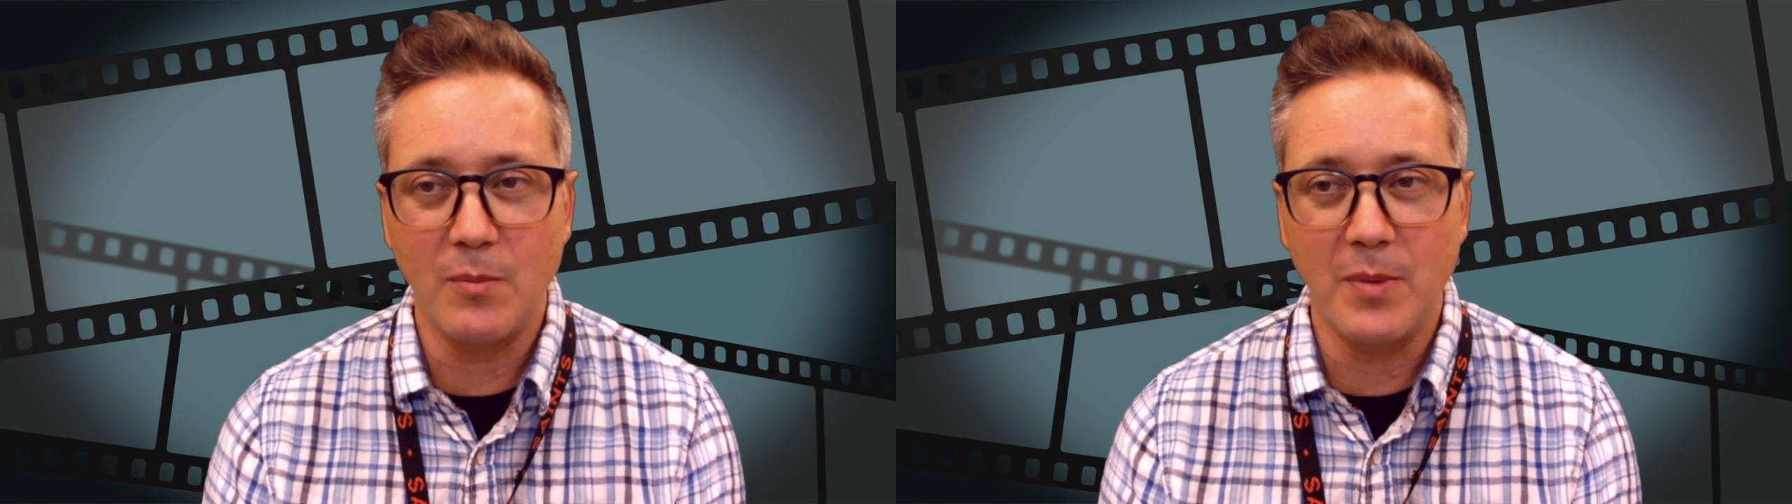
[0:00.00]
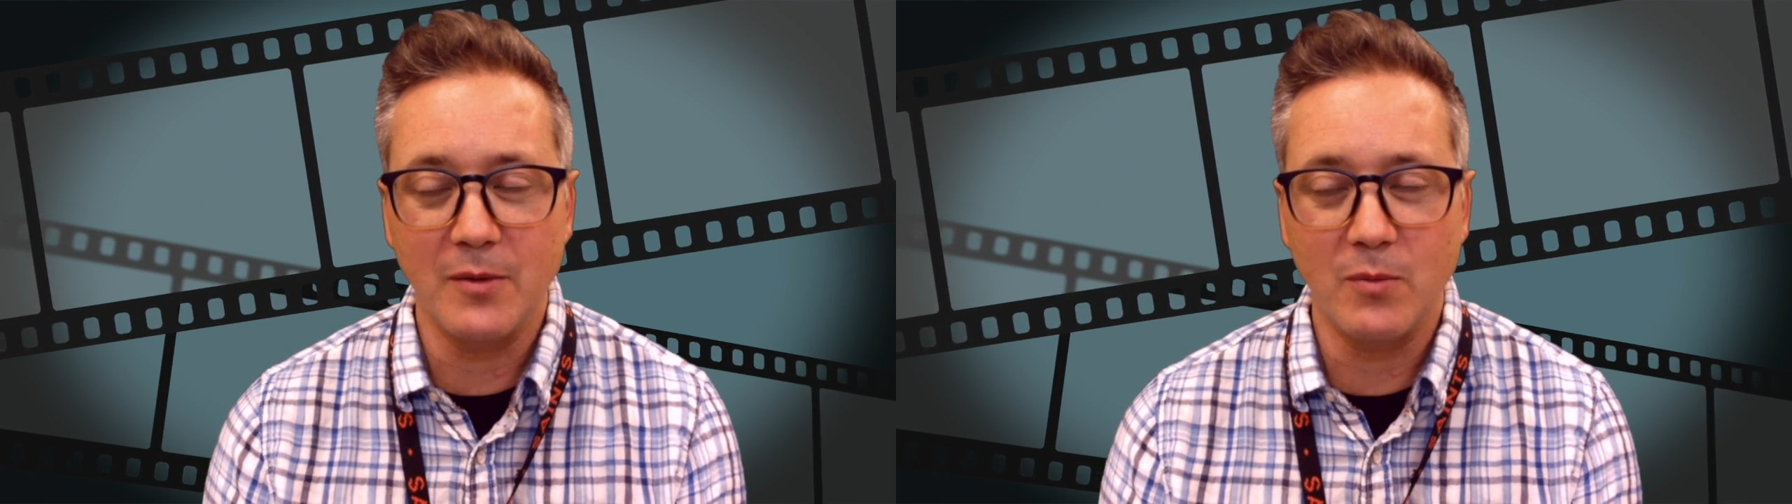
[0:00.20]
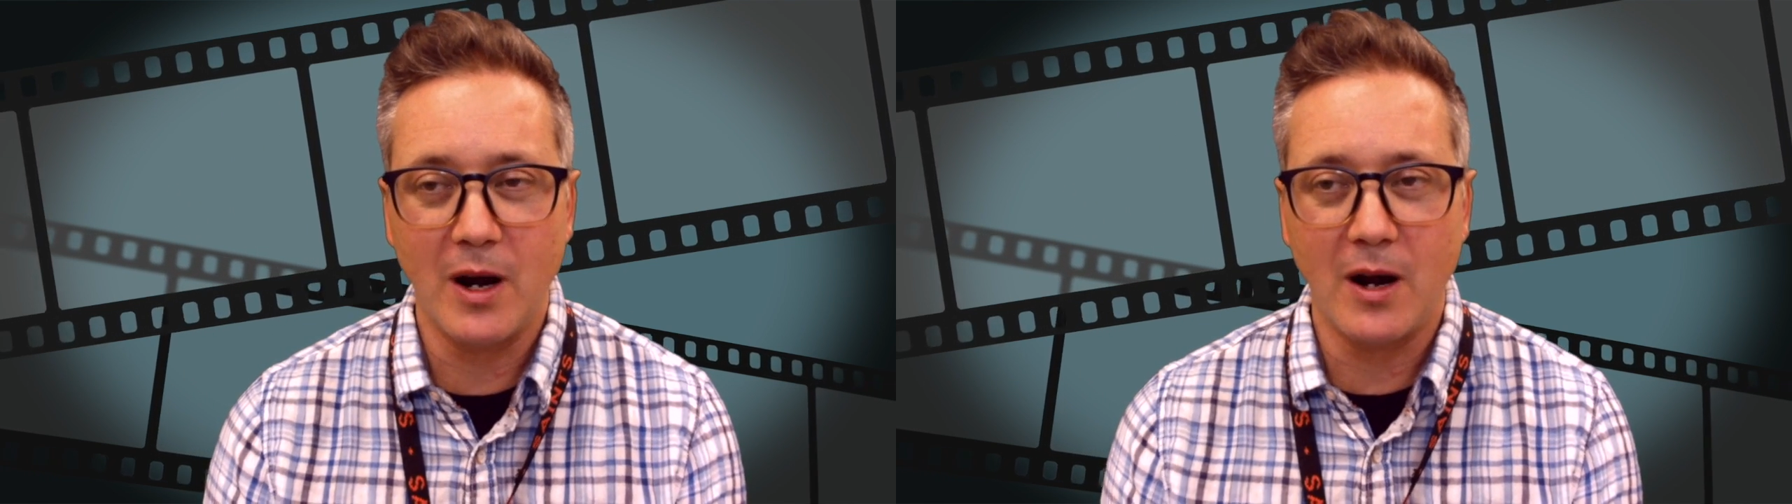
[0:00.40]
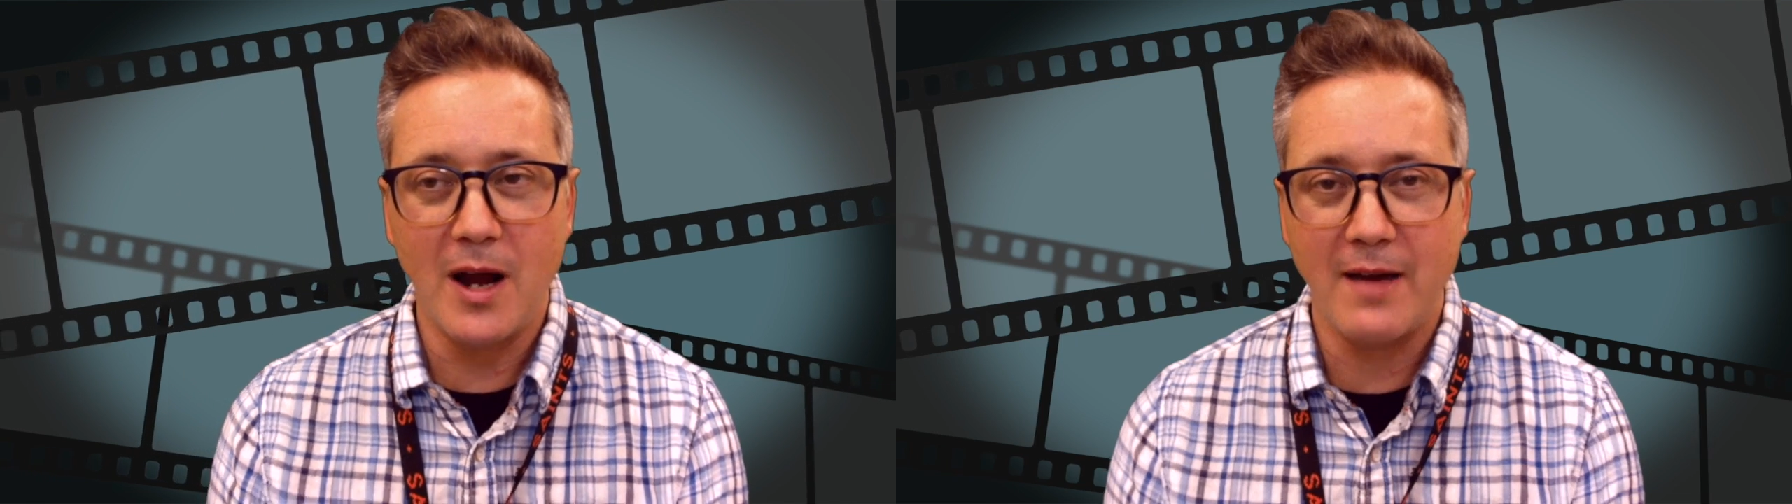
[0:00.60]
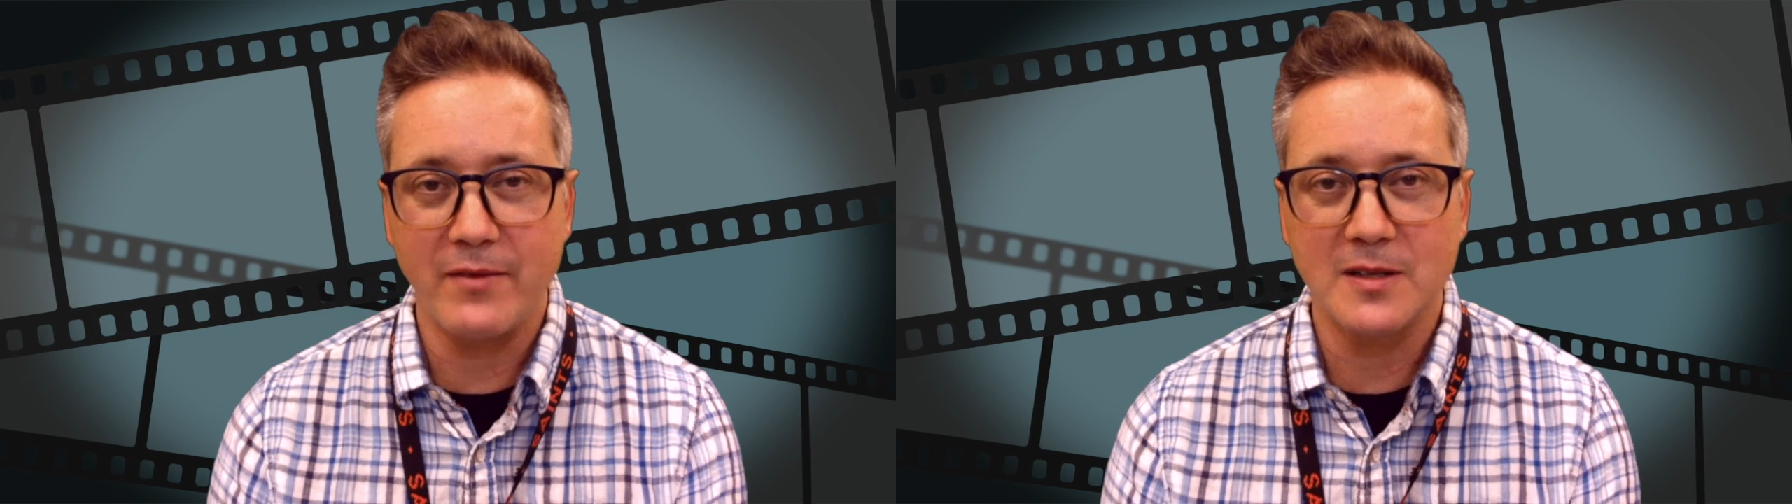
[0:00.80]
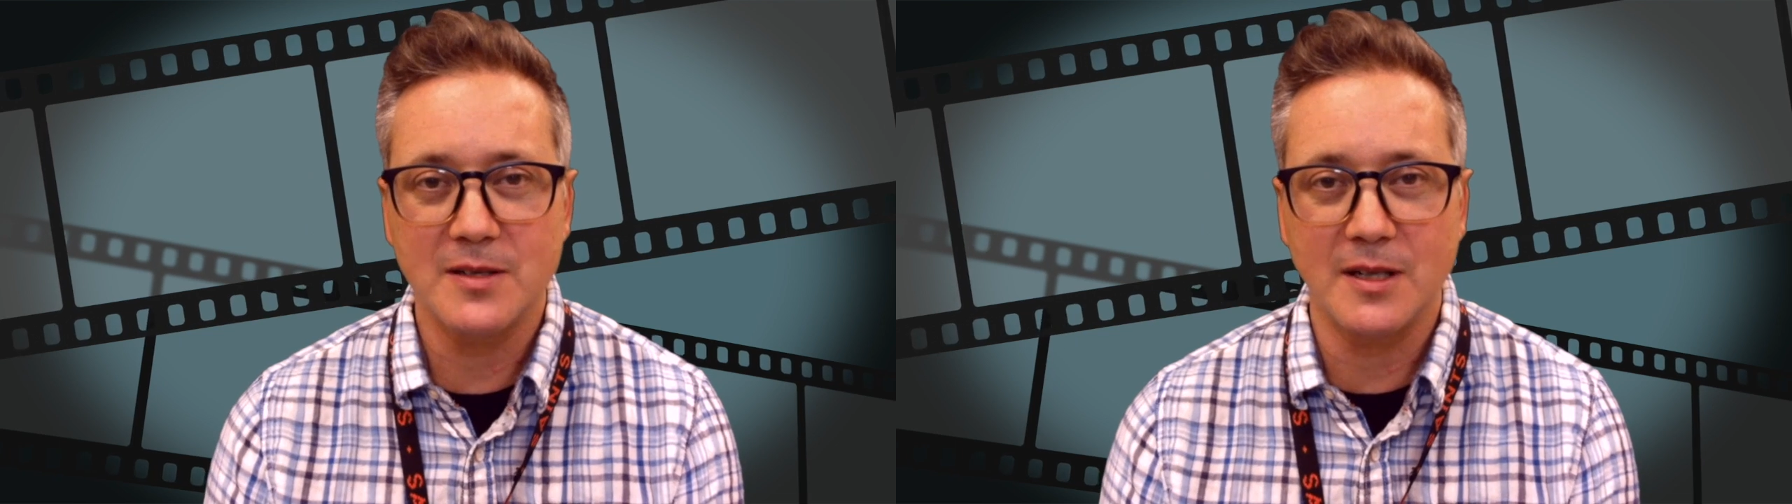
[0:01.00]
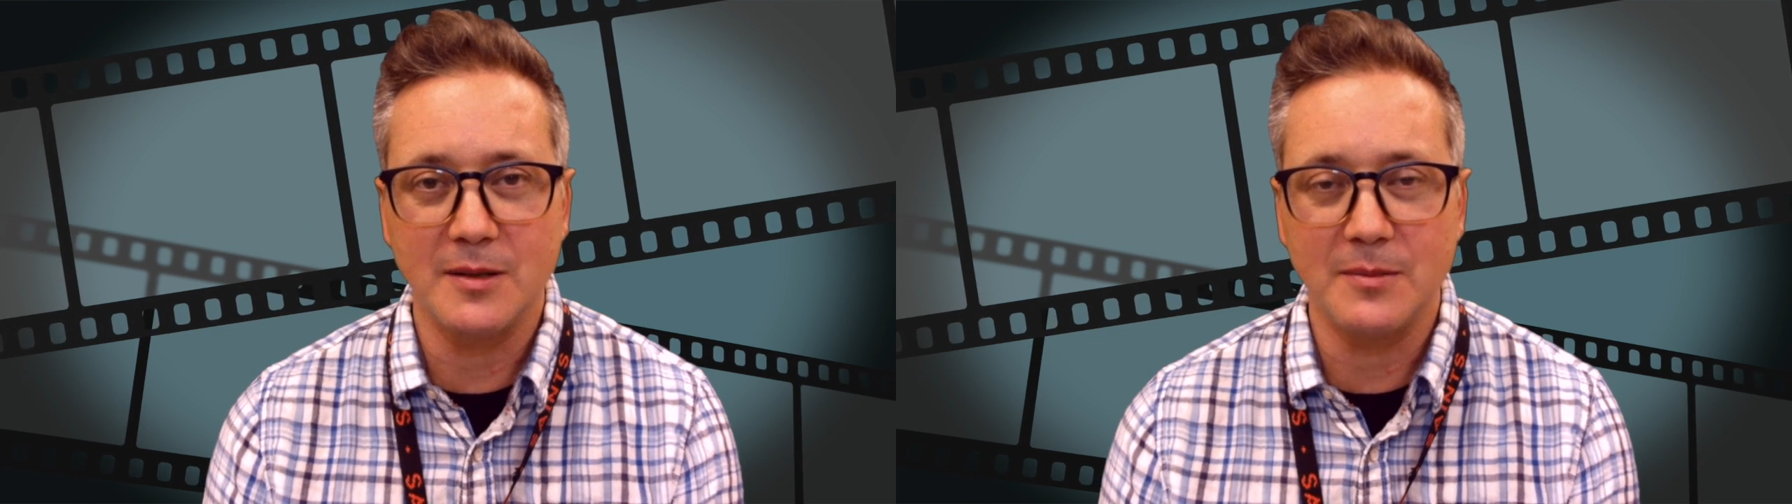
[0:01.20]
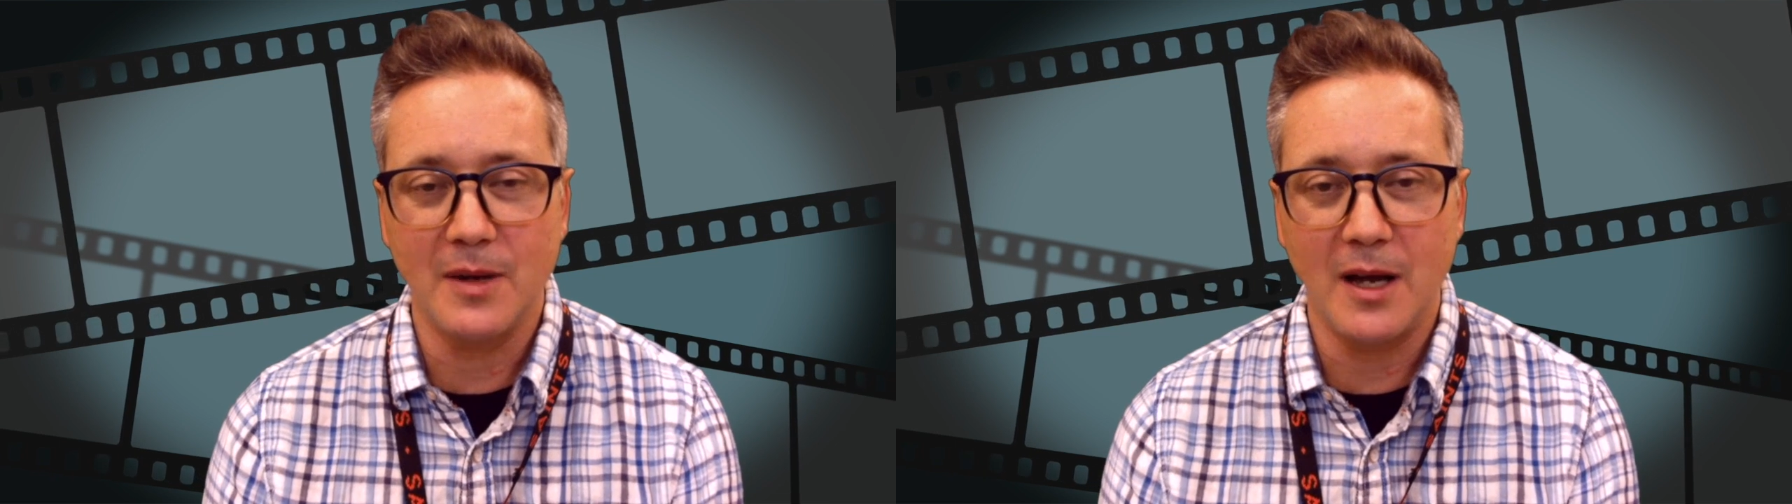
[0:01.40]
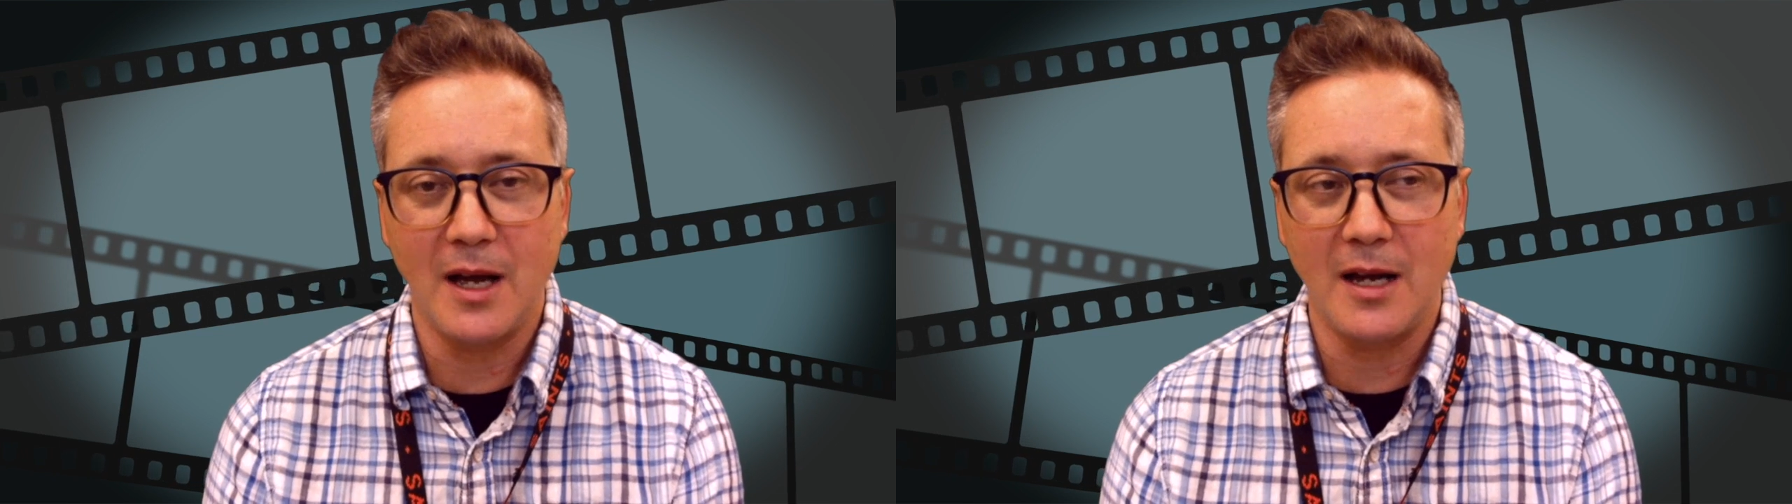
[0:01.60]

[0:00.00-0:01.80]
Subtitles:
but we are having some